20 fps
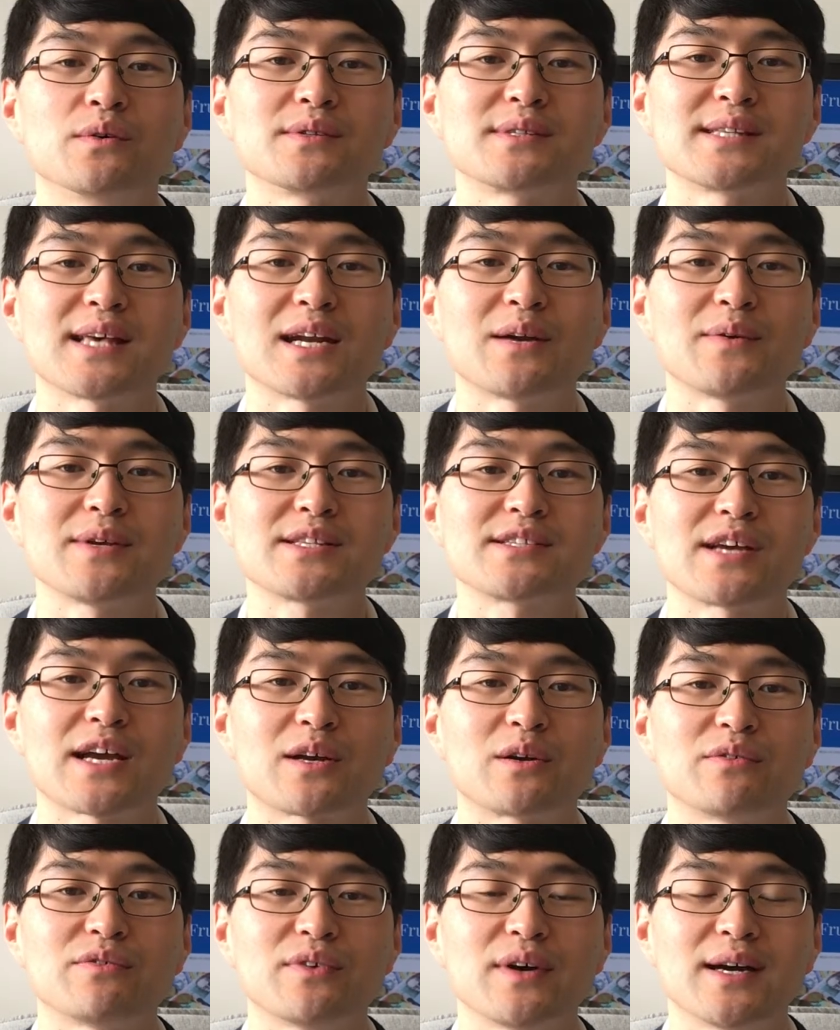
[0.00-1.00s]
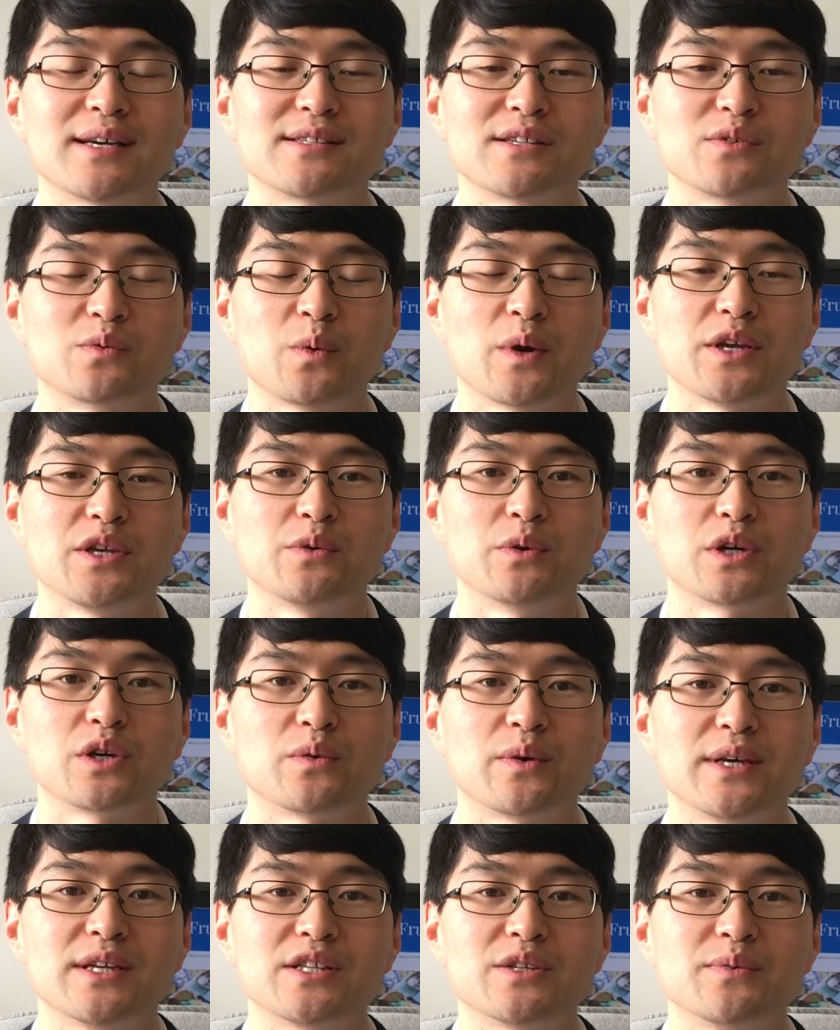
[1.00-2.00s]
salary sacrifice is where you
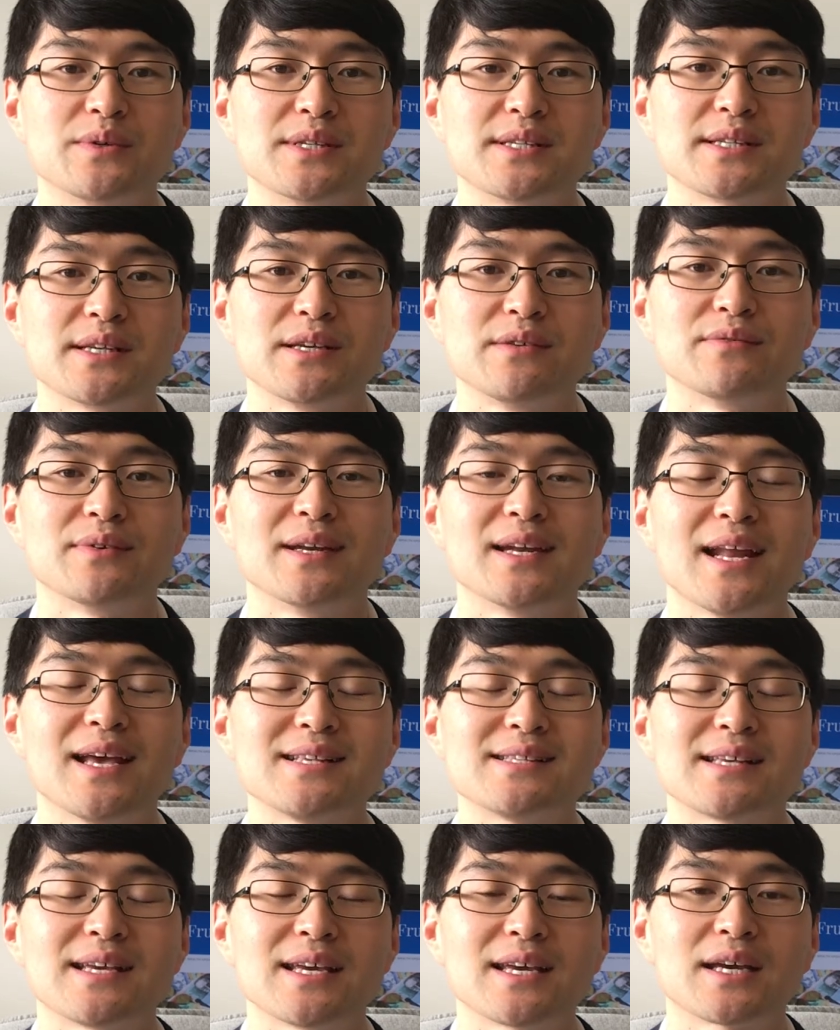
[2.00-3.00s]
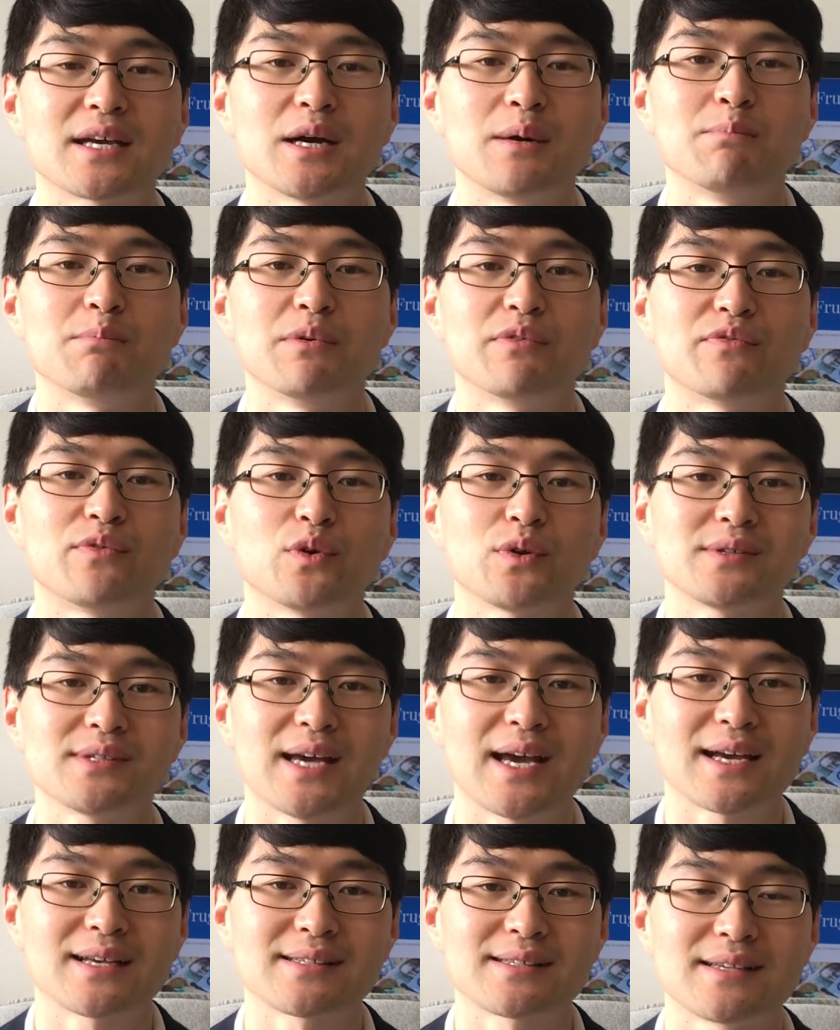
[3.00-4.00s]
agree to receive less income before
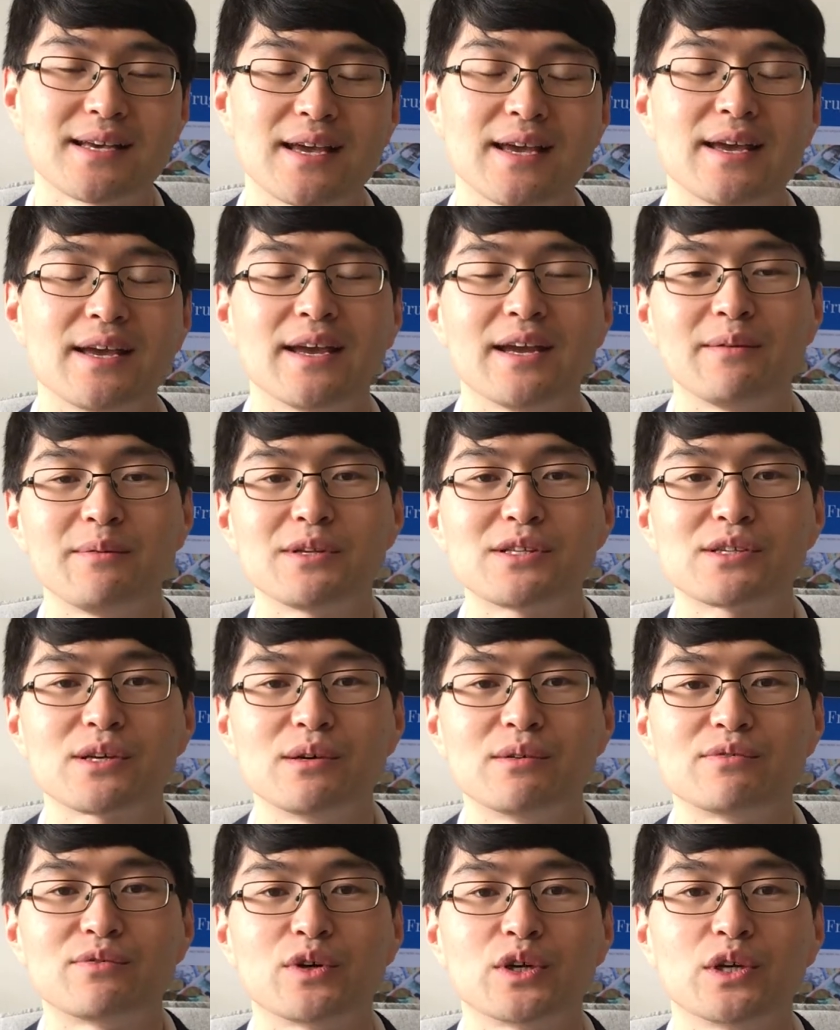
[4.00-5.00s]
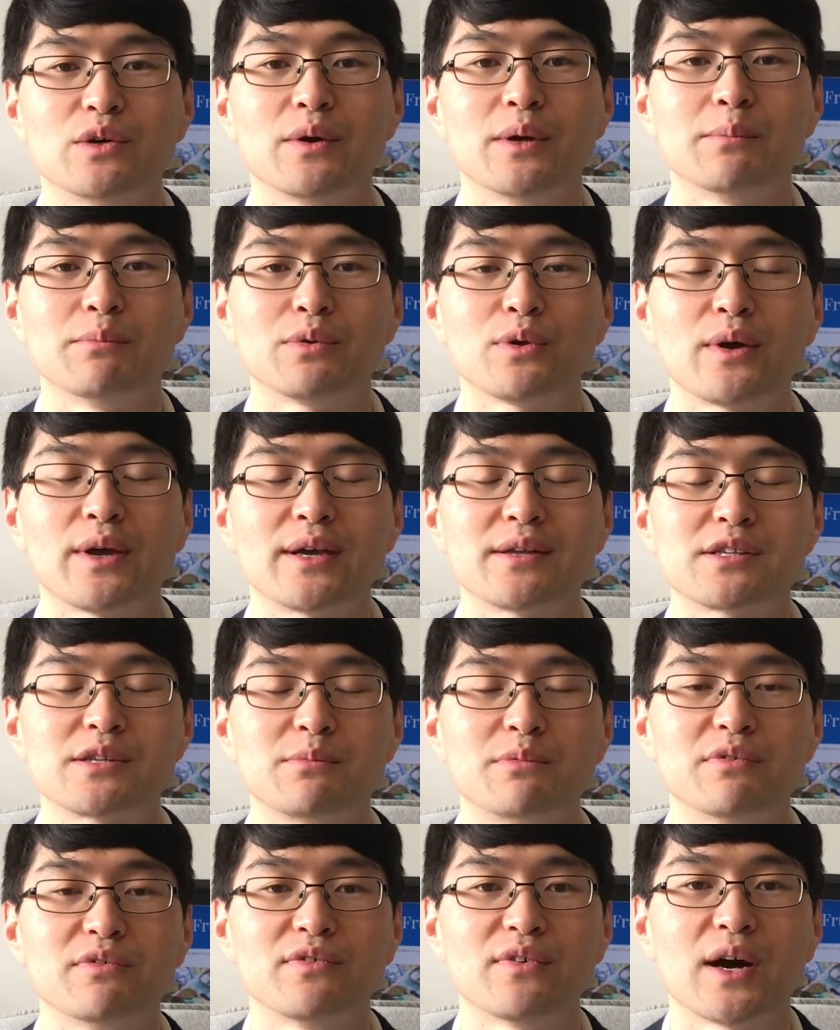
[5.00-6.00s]
tax in return for your employer to
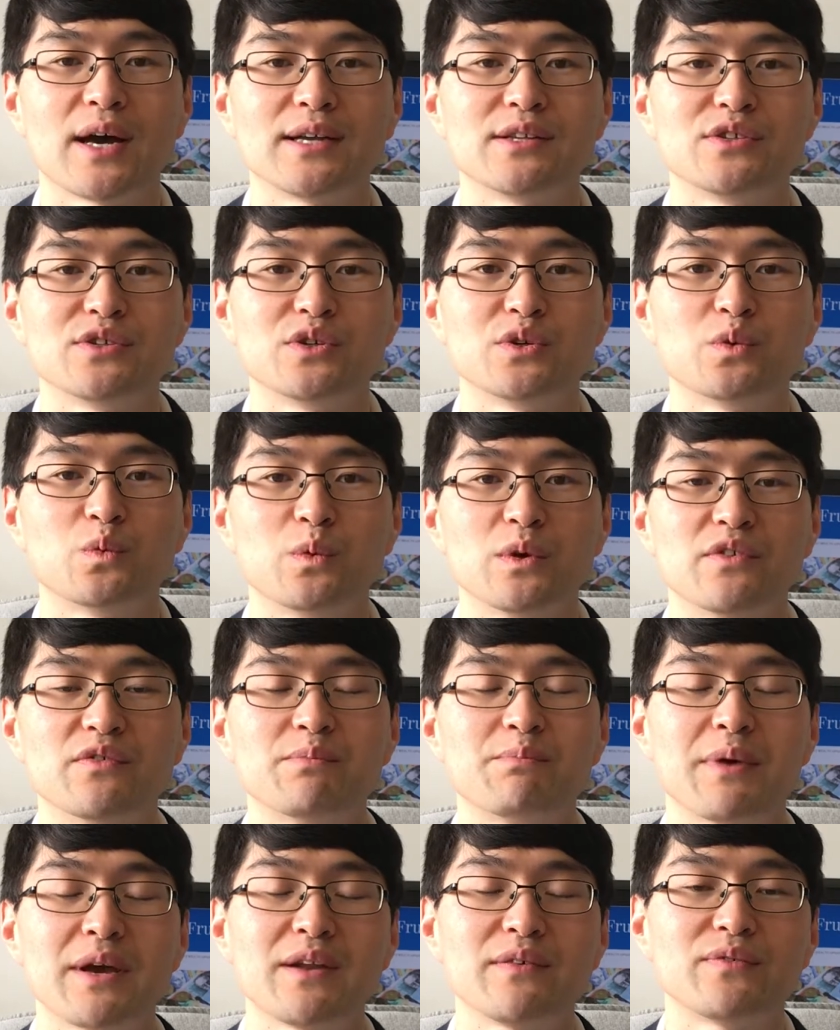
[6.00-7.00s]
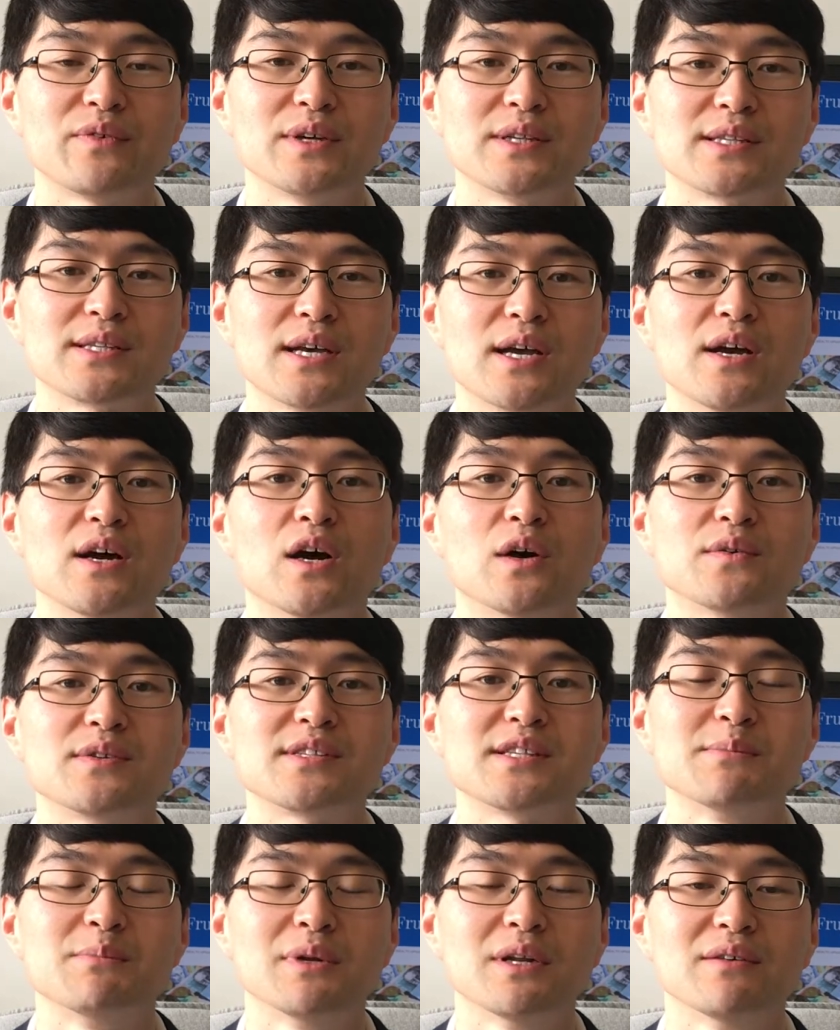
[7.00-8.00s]
provide you with benefits of
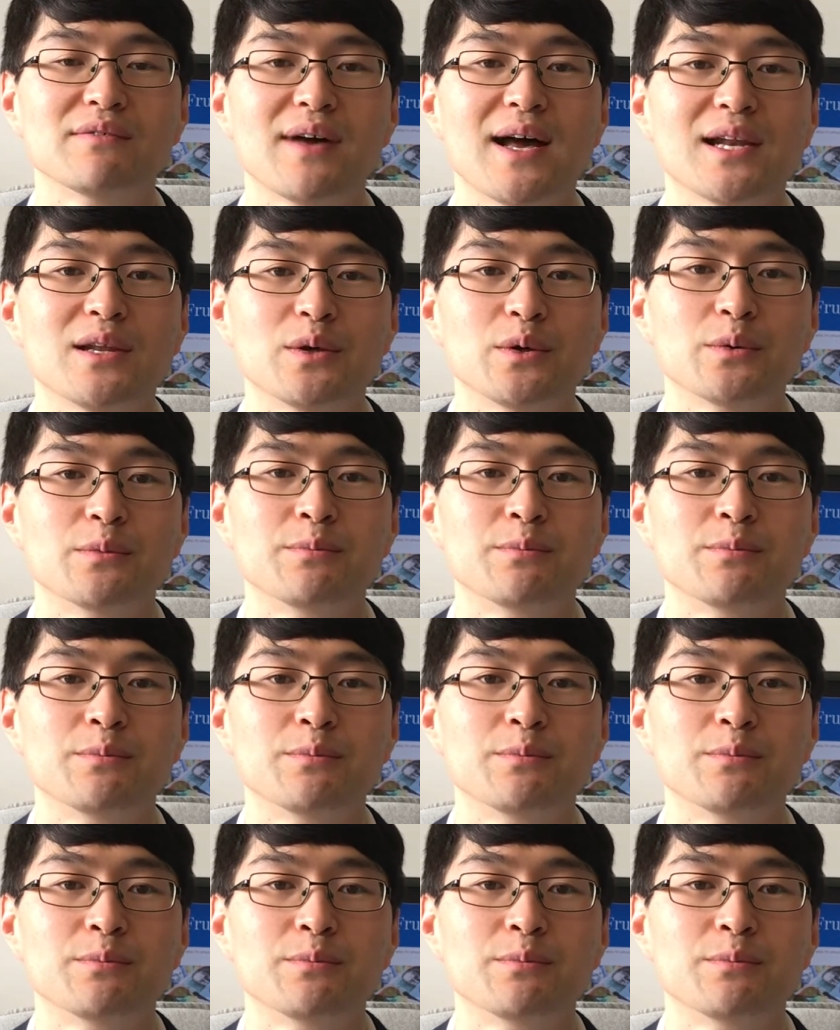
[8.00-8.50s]
similar value.